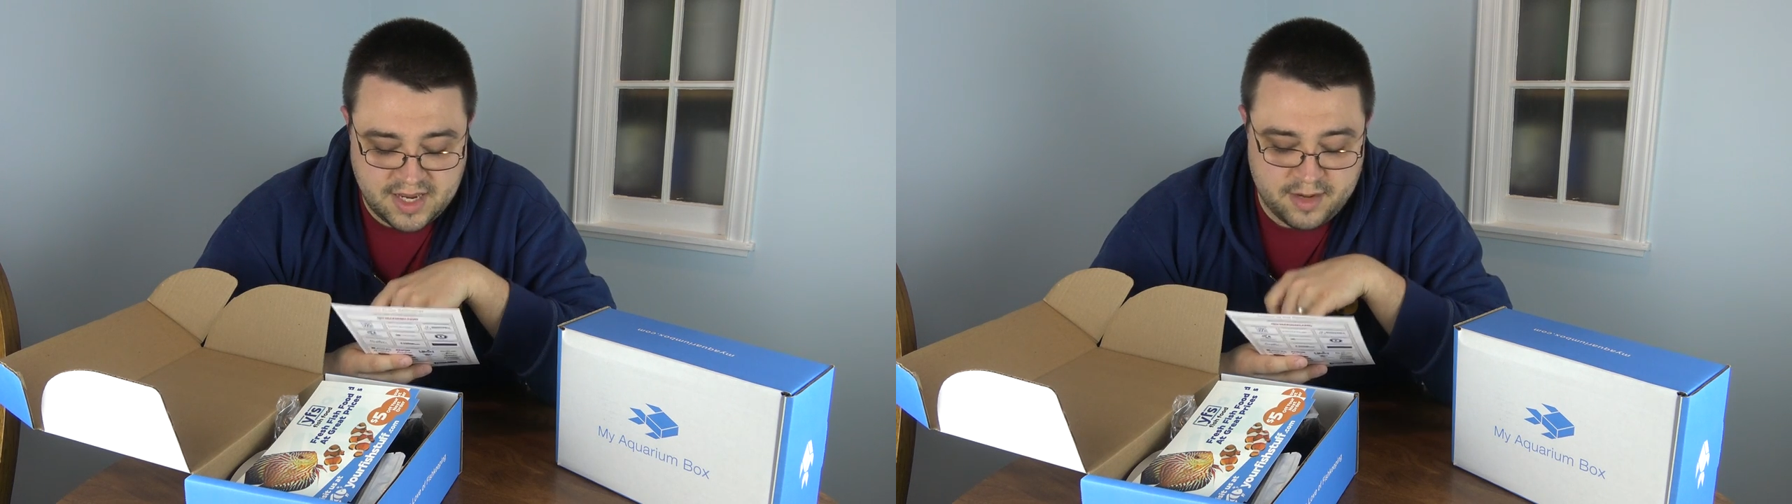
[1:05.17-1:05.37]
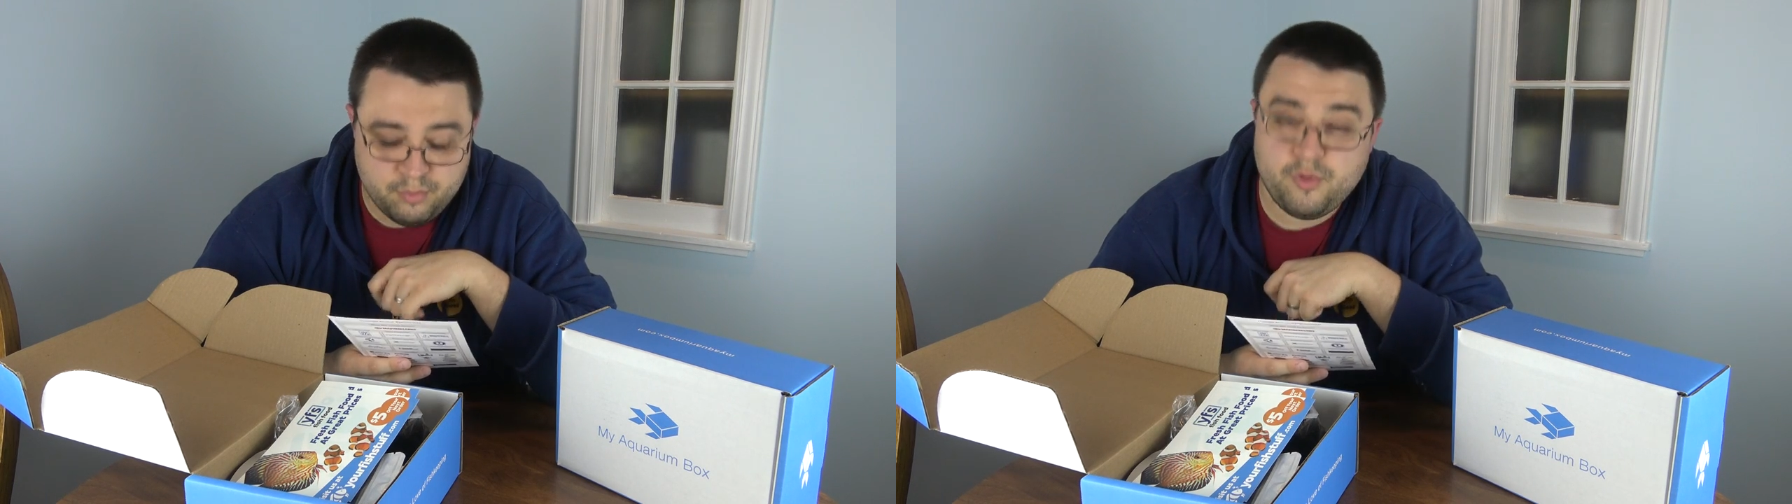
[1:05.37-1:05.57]

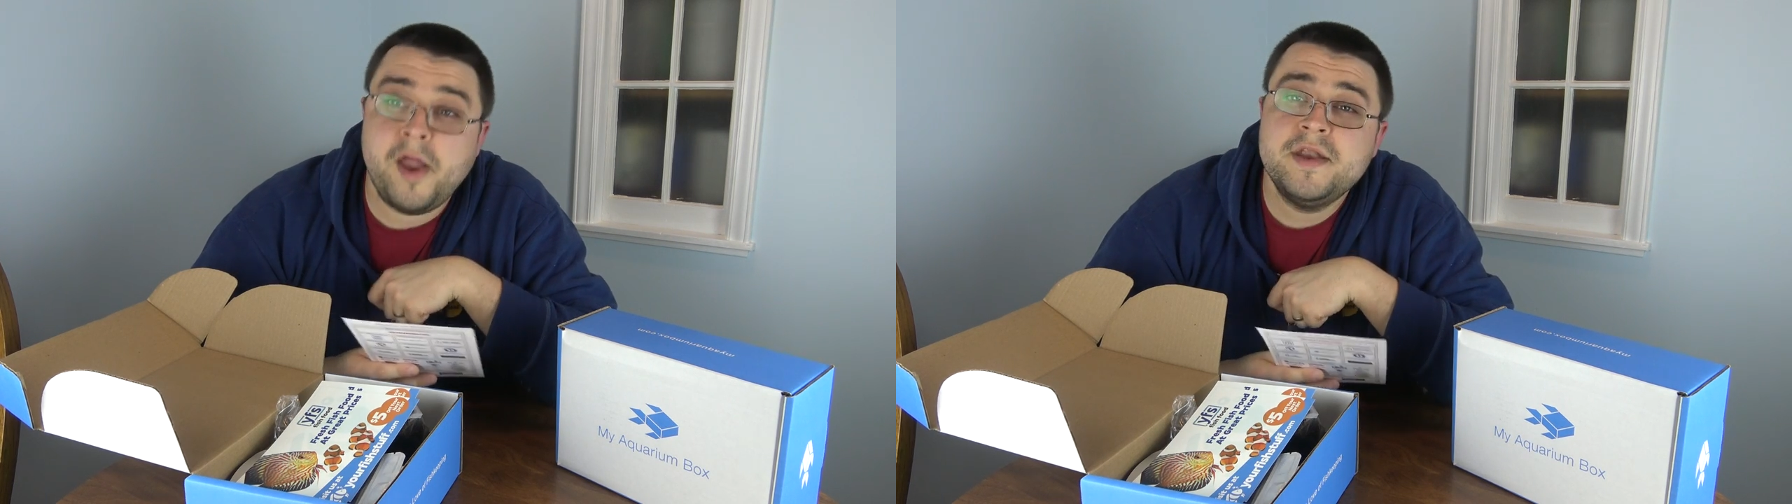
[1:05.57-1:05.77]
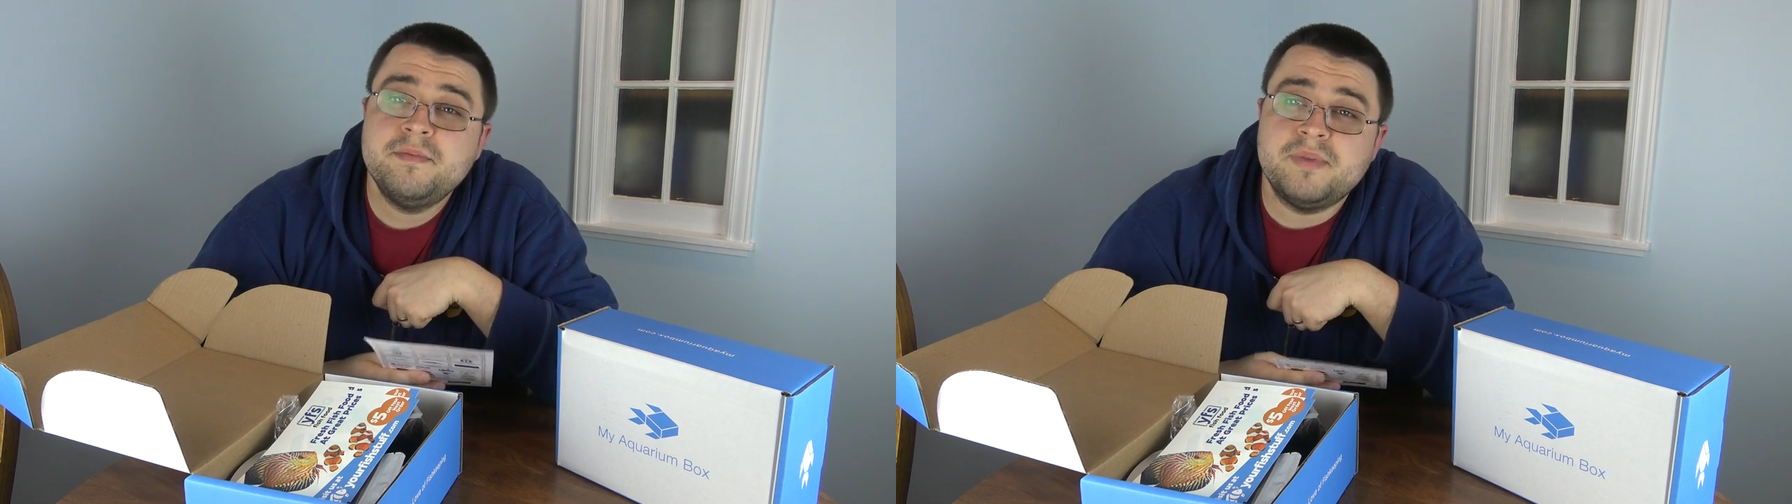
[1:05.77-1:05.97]
and
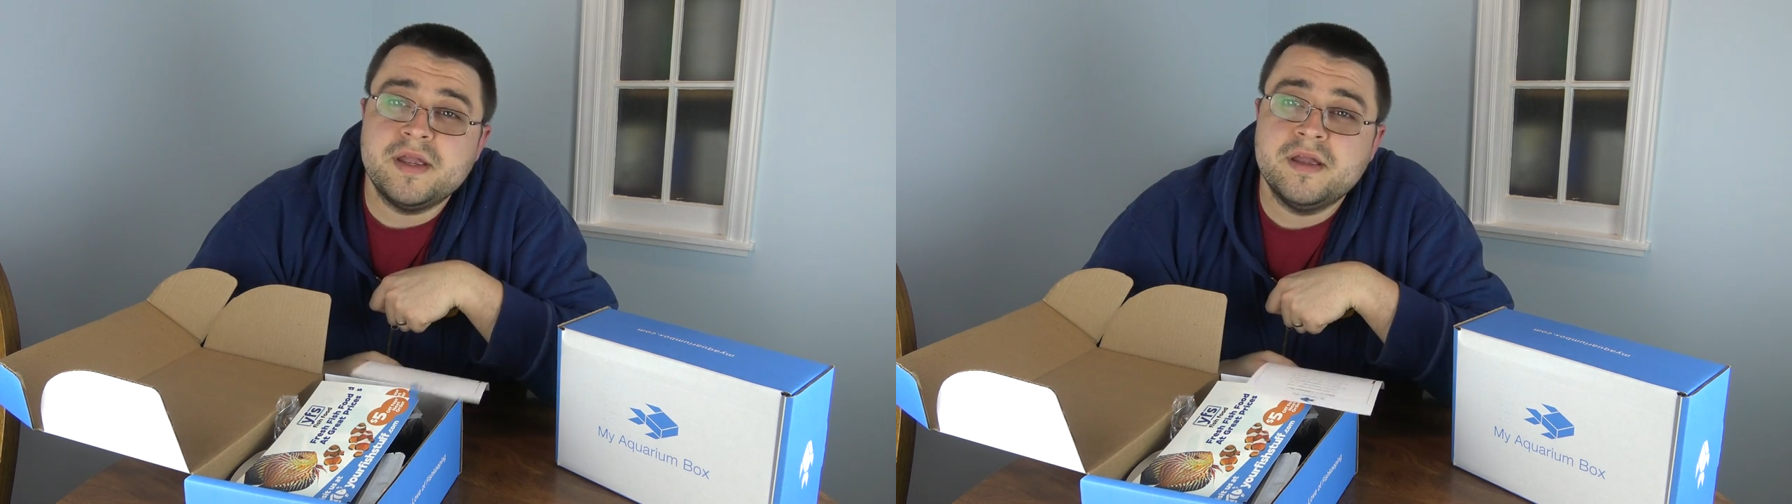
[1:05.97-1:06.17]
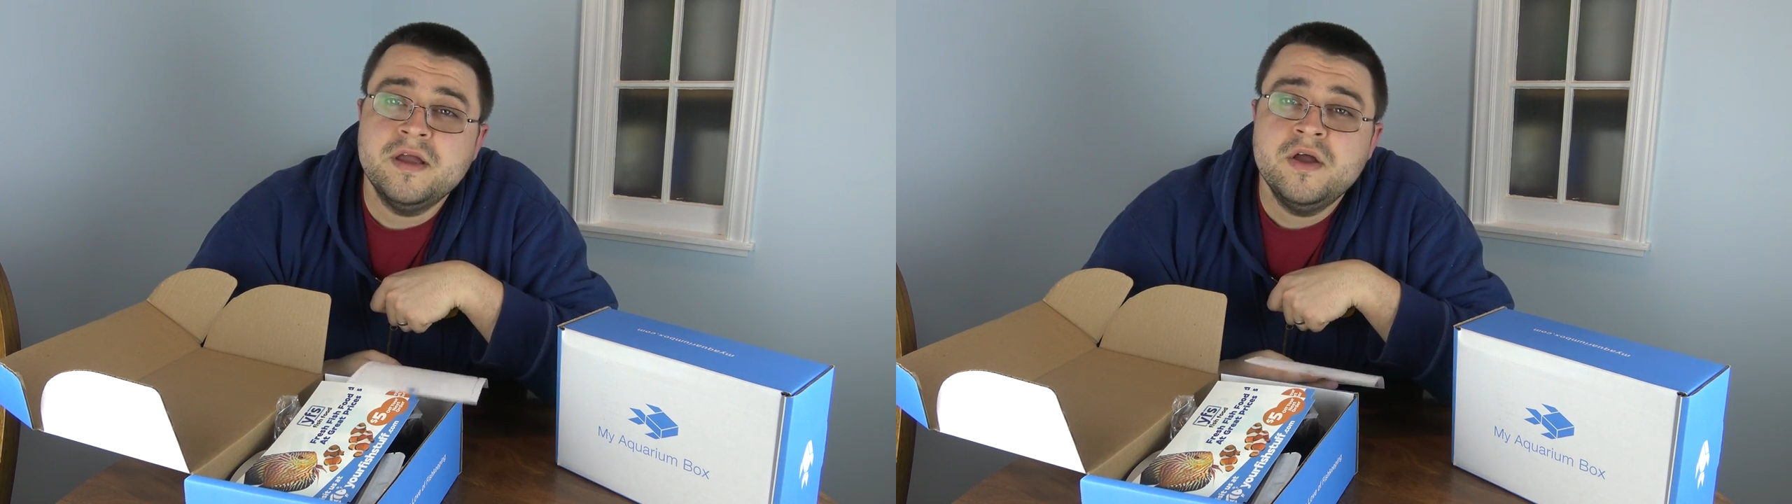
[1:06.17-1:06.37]
Brenda
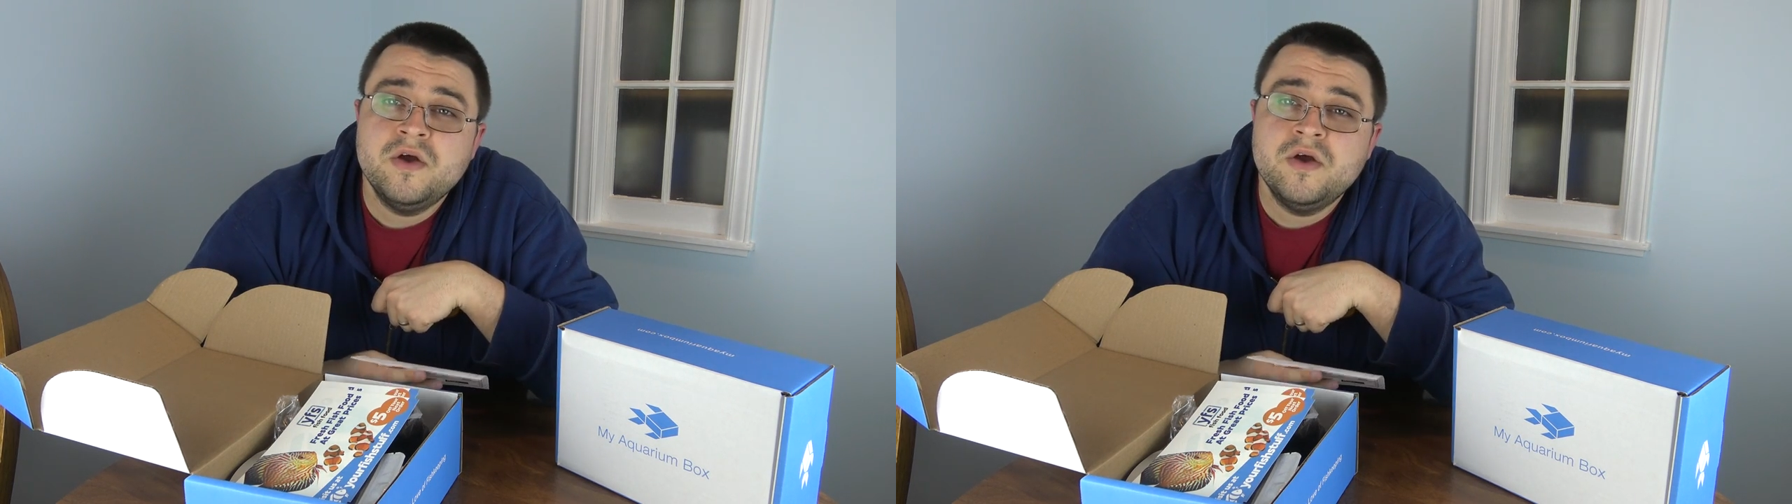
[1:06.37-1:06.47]
B